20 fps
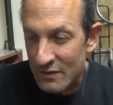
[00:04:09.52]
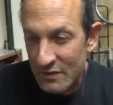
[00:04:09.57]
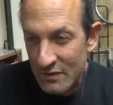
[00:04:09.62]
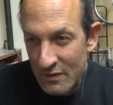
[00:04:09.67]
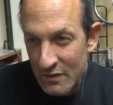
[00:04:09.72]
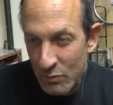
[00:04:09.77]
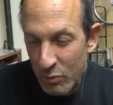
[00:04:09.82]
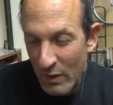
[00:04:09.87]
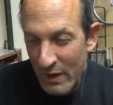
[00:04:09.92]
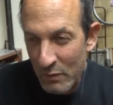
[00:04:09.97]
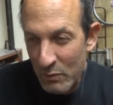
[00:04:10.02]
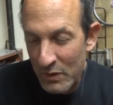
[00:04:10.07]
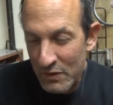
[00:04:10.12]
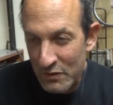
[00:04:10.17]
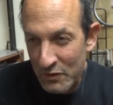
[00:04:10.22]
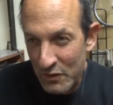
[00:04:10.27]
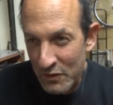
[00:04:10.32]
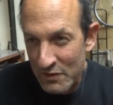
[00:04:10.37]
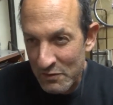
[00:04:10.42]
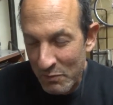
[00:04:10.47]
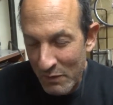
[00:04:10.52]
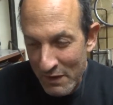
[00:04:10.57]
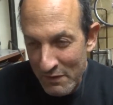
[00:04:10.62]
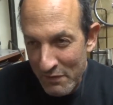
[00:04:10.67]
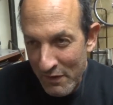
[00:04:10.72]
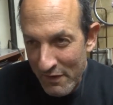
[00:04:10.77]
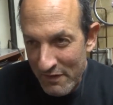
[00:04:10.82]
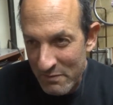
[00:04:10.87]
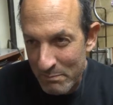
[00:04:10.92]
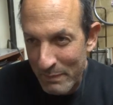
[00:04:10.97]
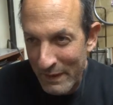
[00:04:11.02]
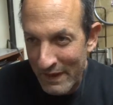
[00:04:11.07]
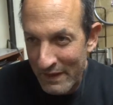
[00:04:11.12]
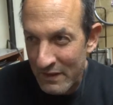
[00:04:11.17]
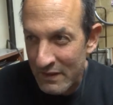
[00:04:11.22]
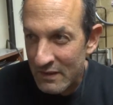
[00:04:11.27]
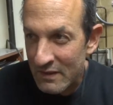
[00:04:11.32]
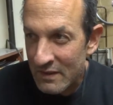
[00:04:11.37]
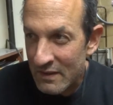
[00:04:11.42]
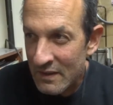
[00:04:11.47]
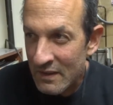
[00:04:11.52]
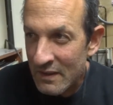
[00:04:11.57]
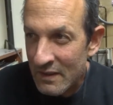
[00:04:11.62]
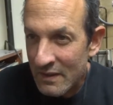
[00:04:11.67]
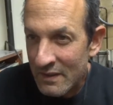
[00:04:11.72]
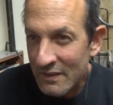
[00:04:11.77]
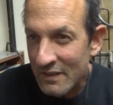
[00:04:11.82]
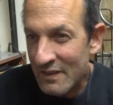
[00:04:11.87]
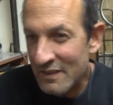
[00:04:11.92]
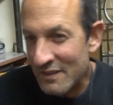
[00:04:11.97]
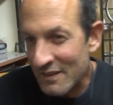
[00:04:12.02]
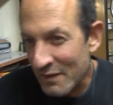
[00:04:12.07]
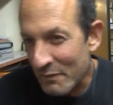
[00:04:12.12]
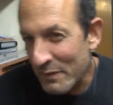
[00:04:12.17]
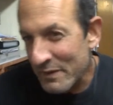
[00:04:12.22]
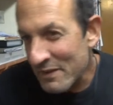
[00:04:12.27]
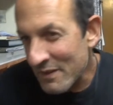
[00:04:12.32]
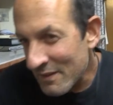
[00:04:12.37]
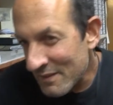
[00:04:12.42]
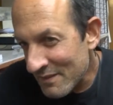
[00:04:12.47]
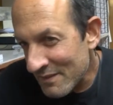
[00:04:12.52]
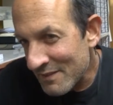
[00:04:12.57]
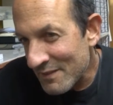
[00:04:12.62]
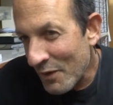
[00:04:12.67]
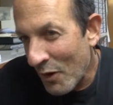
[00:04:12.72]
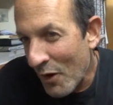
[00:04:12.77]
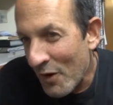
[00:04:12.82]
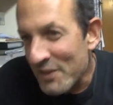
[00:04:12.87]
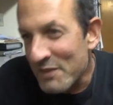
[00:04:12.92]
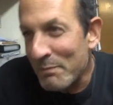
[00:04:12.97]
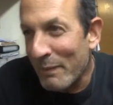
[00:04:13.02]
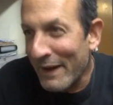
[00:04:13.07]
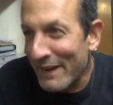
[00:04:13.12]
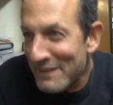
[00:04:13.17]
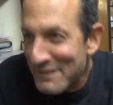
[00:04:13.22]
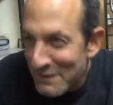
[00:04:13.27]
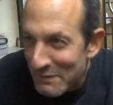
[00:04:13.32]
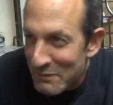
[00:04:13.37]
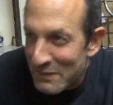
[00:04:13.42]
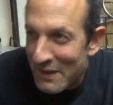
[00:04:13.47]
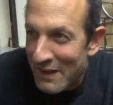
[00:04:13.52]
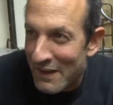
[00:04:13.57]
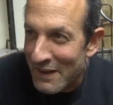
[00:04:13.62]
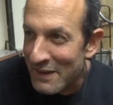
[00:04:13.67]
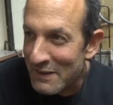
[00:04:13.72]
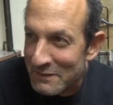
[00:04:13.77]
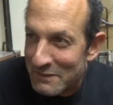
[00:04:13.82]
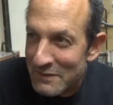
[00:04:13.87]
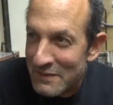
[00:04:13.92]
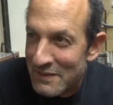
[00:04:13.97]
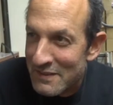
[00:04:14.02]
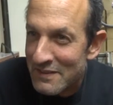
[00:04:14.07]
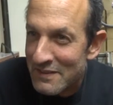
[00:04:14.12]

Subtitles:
21's good, 25's better. Because, dogs bite sometimes.